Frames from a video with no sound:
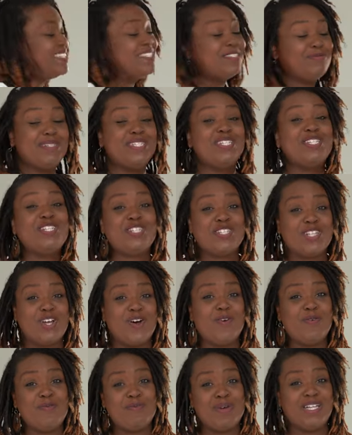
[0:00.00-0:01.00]
there's been
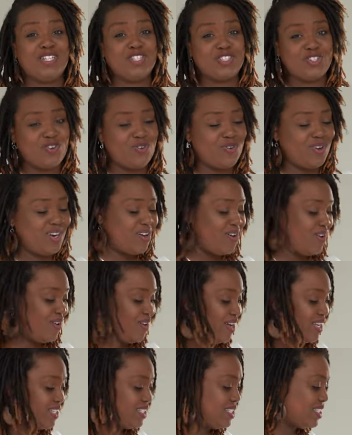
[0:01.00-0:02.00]
so much going
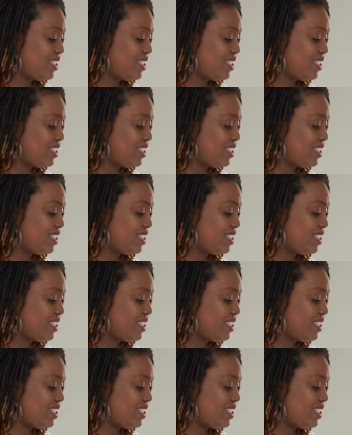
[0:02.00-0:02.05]
on.